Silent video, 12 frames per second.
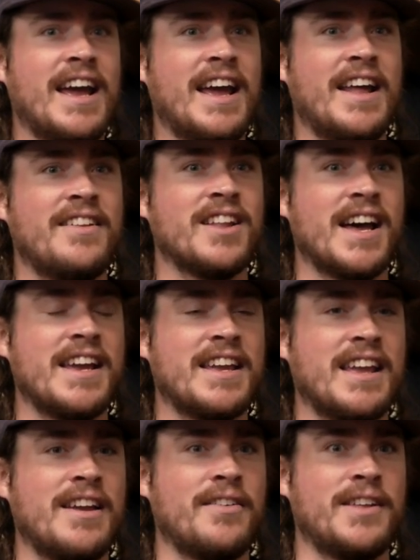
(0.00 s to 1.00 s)
And like,
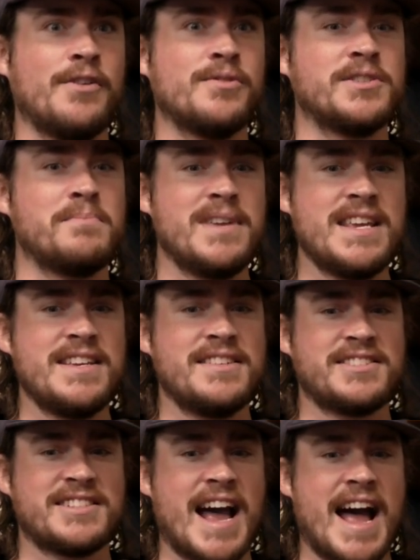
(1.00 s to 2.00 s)
it was me,
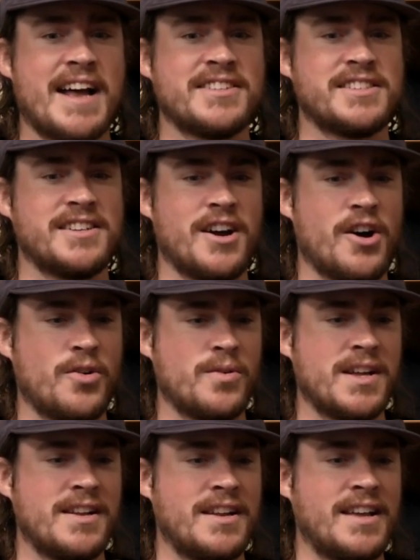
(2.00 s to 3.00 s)
Sass, and
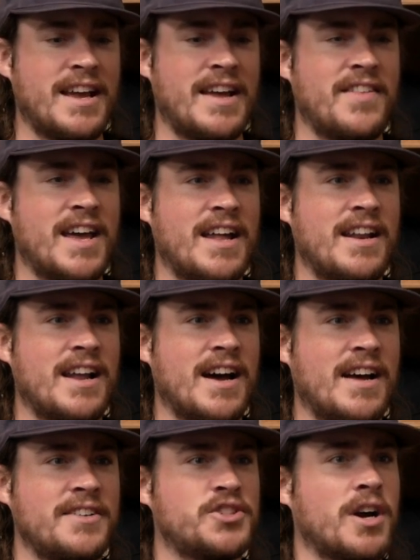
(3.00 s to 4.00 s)
Owen, and then
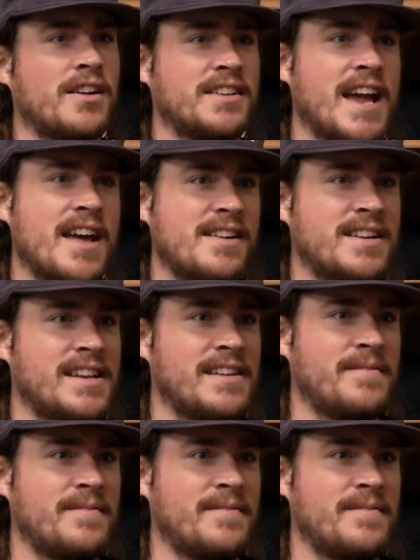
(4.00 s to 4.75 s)
John Kennedy,